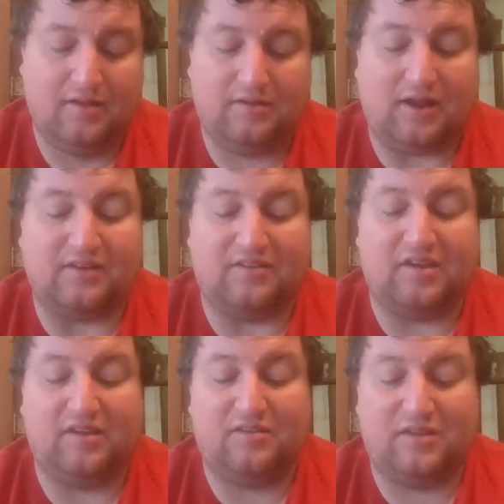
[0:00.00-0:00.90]

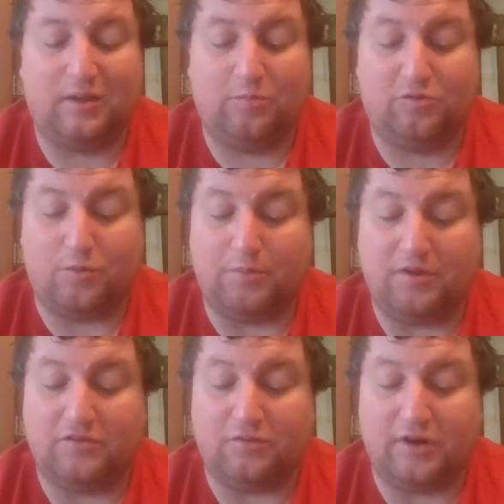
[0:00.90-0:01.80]
19 teams will be
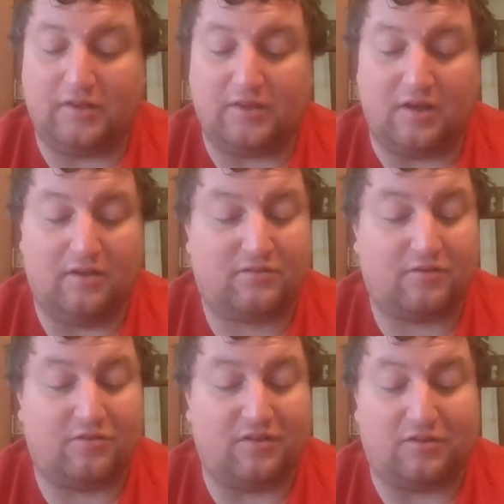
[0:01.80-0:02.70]
joining the
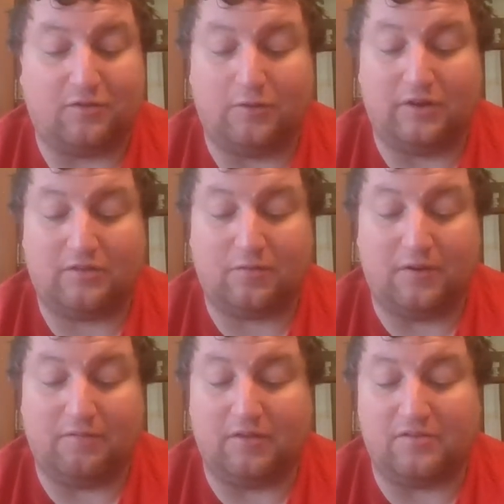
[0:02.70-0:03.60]
Huskers, including
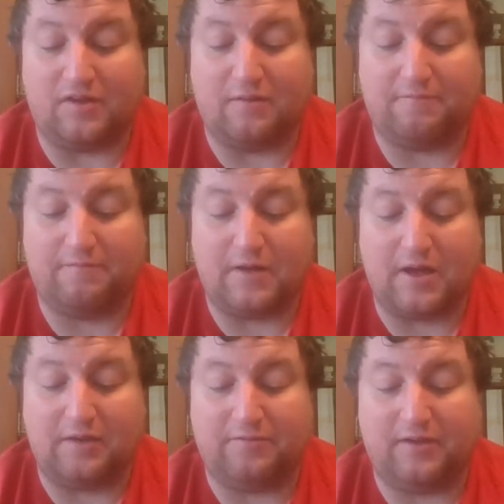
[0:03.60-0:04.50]
3 of the top
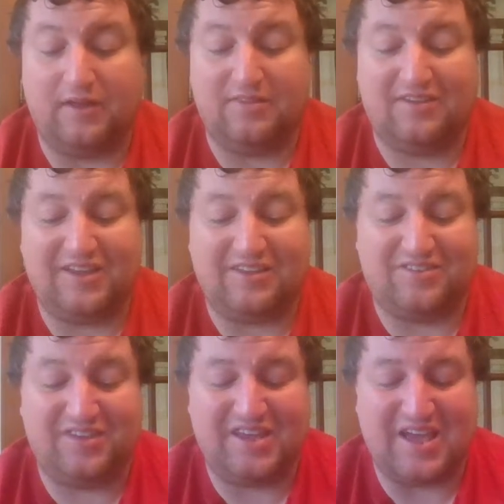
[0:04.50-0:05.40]
5
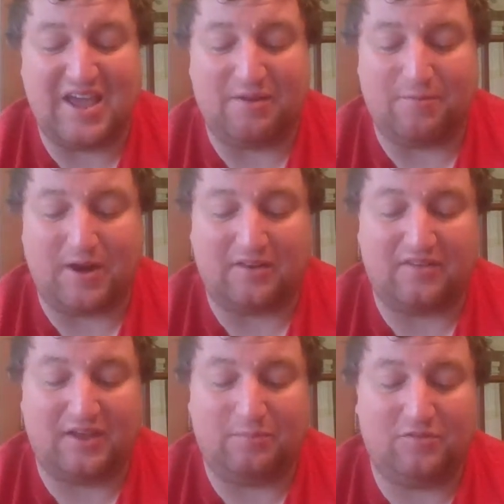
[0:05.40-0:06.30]
NTCA ranked
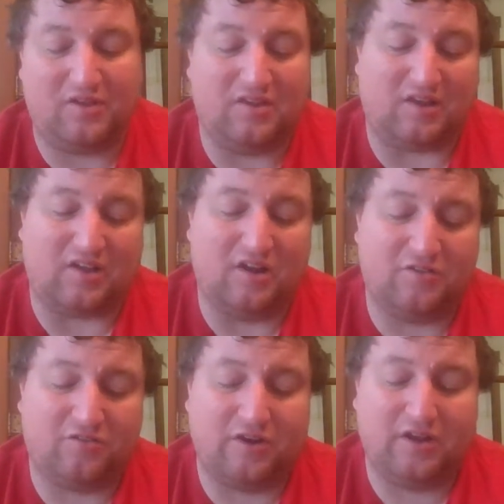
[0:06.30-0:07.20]
teams in the
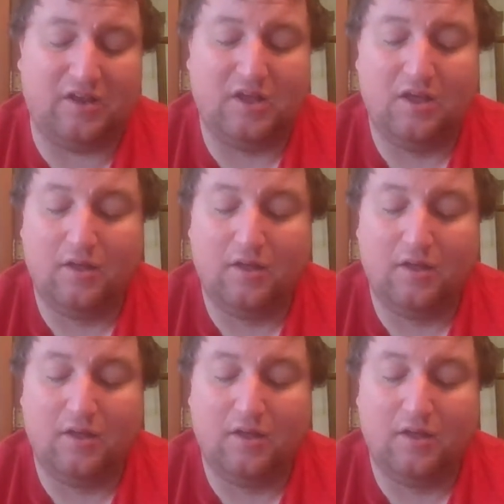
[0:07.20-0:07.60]
country,